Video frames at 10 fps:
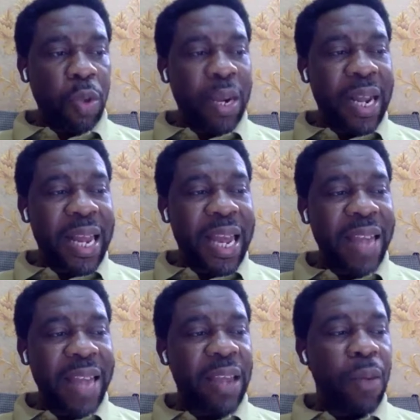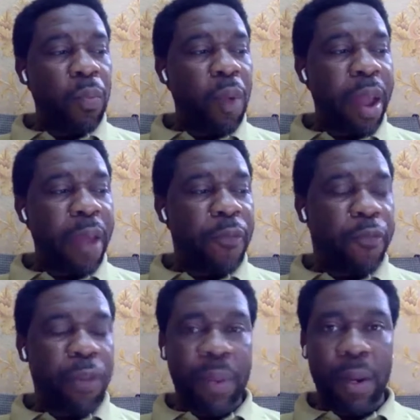to get away
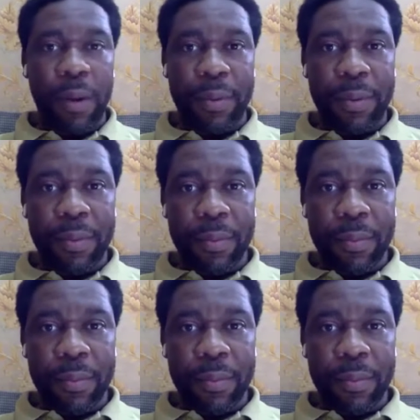from the Lord.